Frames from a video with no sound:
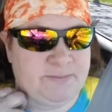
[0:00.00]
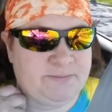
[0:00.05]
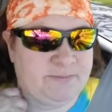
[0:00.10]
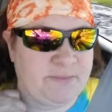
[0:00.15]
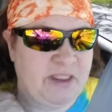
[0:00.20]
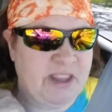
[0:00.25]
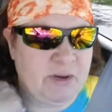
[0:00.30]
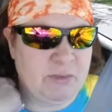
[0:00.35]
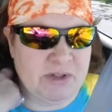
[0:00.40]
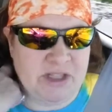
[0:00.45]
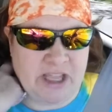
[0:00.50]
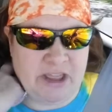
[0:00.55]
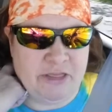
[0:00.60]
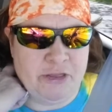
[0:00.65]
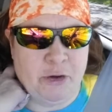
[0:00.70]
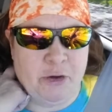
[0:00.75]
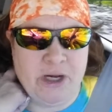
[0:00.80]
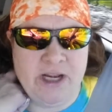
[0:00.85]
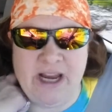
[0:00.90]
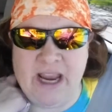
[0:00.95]
I think it was like
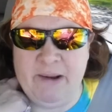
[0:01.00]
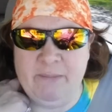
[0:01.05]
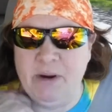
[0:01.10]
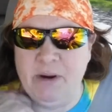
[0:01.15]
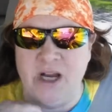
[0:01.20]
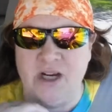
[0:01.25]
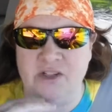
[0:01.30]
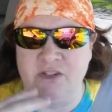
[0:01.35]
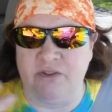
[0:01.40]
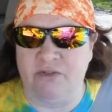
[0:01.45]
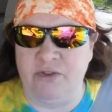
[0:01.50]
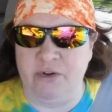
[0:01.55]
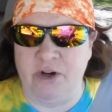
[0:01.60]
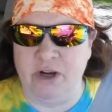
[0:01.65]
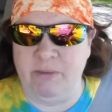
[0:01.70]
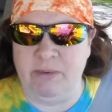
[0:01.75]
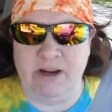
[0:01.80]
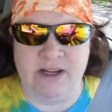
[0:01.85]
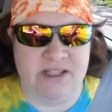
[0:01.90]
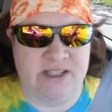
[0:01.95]
39 bucks or
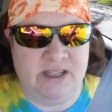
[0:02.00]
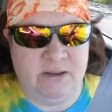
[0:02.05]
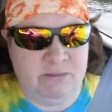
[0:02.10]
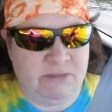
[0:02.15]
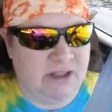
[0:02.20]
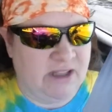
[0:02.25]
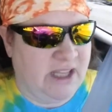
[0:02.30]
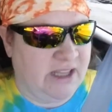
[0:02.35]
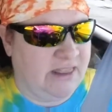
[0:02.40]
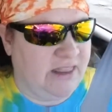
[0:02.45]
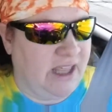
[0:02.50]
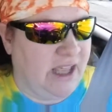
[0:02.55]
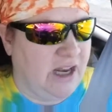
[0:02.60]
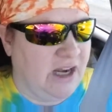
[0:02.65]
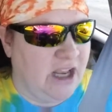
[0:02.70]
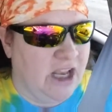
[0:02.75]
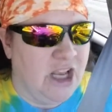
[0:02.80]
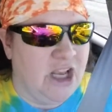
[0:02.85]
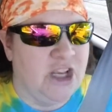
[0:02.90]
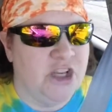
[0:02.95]
30 bucks, something like
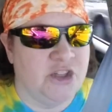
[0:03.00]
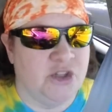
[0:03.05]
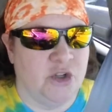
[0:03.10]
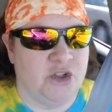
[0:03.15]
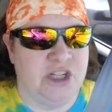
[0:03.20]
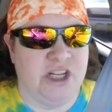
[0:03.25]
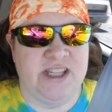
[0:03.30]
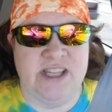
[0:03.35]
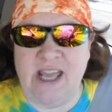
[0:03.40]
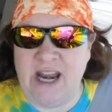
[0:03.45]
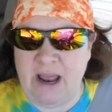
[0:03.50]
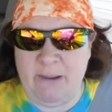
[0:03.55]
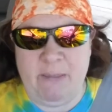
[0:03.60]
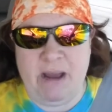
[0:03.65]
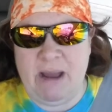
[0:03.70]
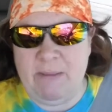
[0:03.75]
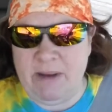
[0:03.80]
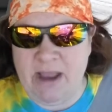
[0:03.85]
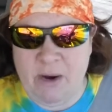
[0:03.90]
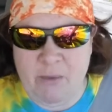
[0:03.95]
that. So she said, I'm
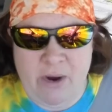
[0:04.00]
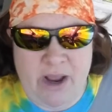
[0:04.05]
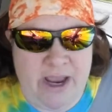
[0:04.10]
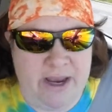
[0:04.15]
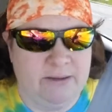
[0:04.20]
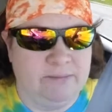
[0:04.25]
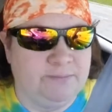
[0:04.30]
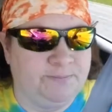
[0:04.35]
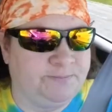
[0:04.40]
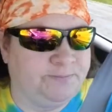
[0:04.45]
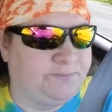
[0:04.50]
on my way.